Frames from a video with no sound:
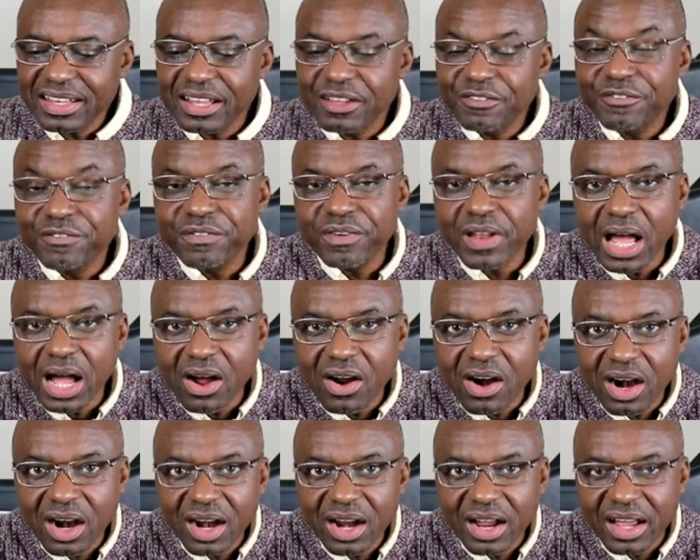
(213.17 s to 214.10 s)
The
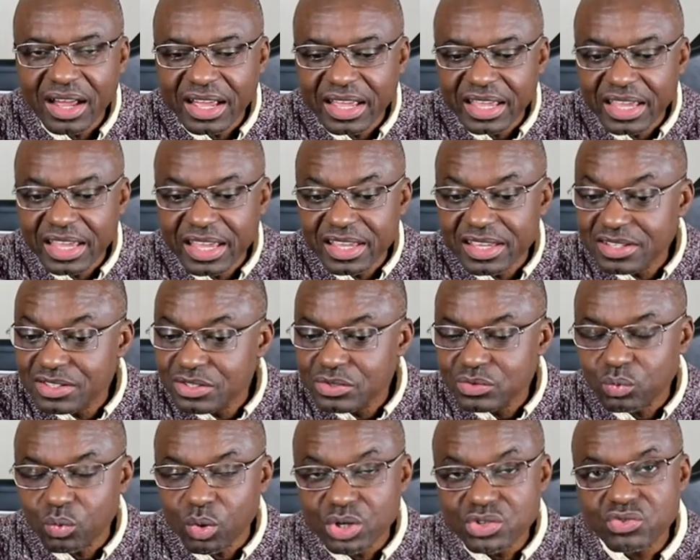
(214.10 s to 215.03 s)
flour
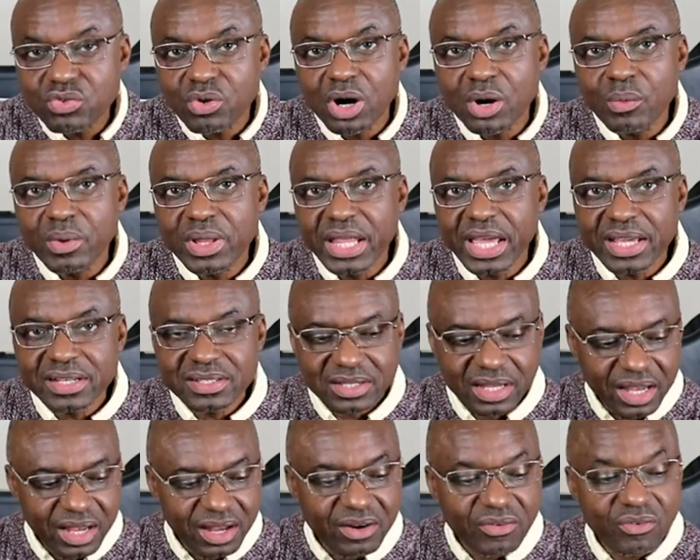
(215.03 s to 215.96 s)
is what's wrong with
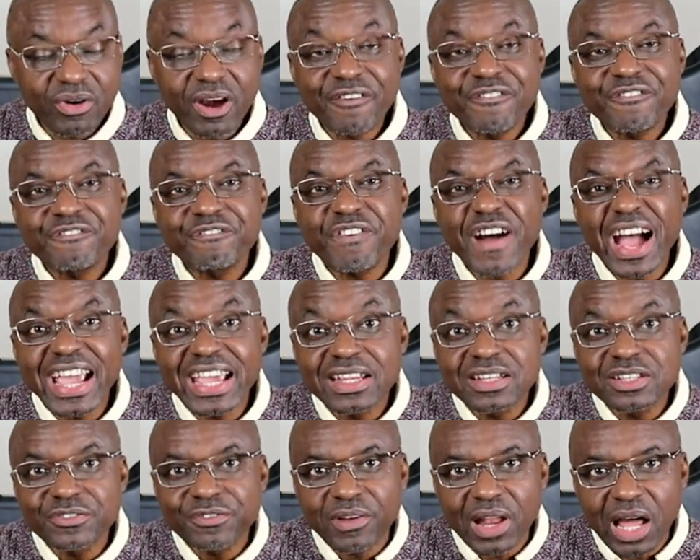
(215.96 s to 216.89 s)
it.
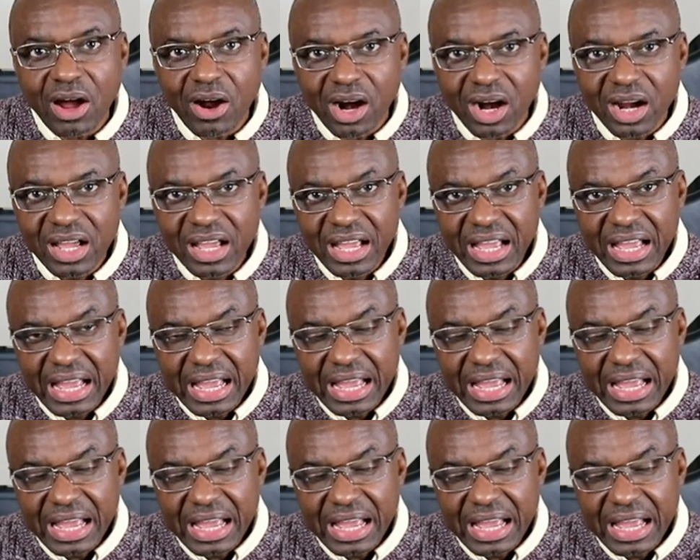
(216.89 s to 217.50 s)
Refined flour.